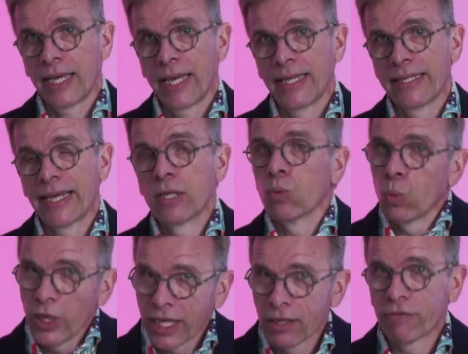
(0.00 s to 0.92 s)
And then
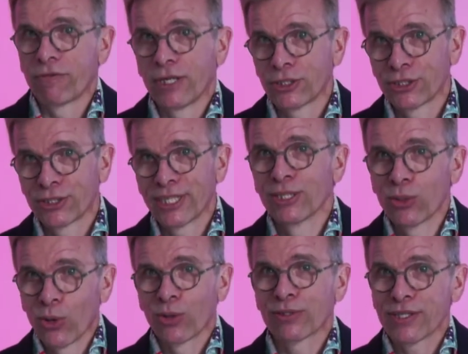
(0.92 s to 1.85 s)
we are the fish and
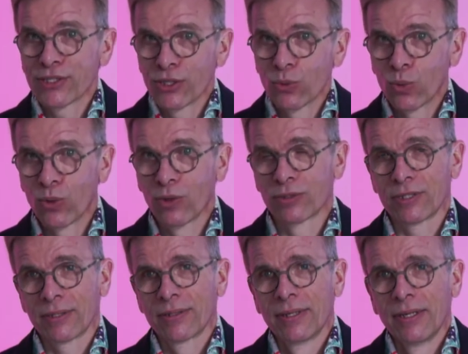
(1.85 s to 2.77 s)
God is the
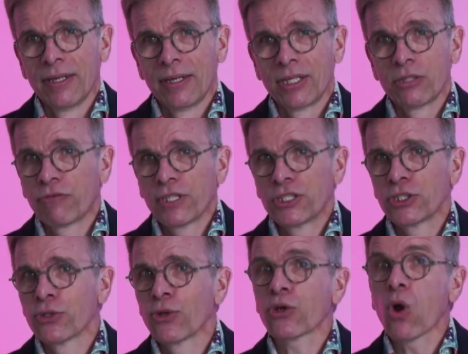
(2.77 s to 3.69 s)
water. The fish is
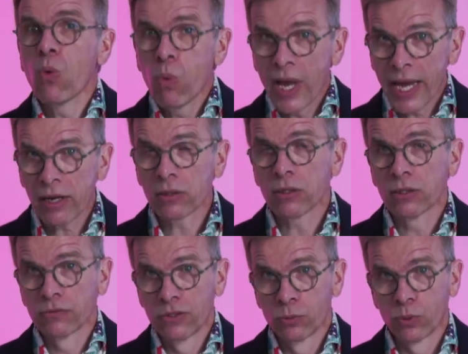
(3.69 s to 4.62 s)
not aware
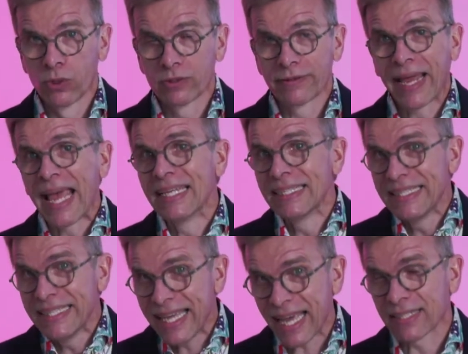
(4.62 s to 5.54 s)
of the water, and
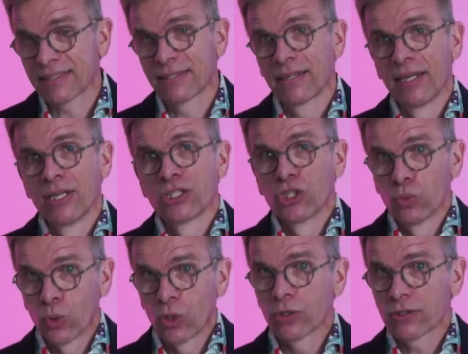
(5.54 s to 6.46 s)
yet the
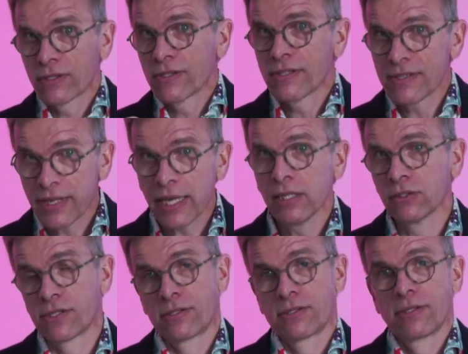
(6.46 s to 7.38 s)
water
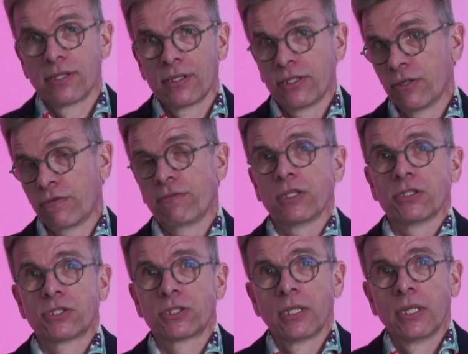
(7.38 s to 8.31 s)
sustains the
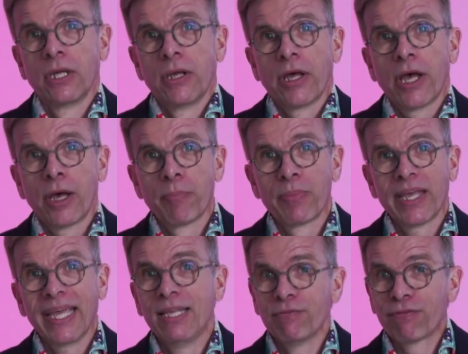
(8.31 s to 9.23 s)
fish.
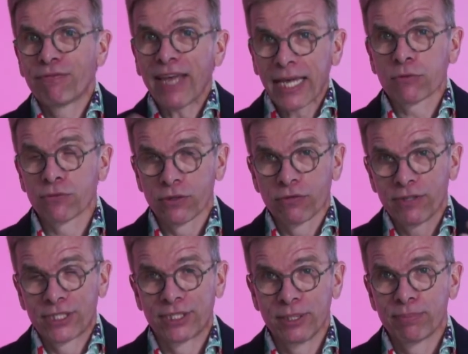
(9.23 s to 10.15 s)
In fact, for the
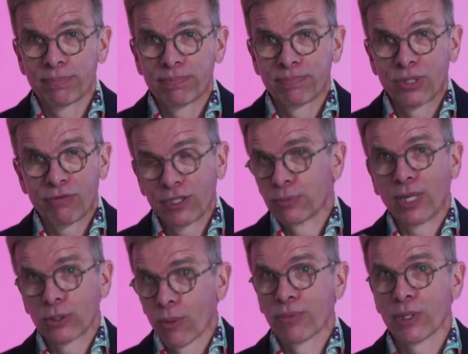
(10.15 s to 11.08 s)
fish
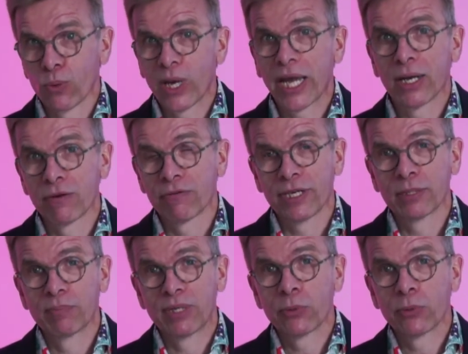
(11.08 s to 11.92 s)
might not be aware of it, but the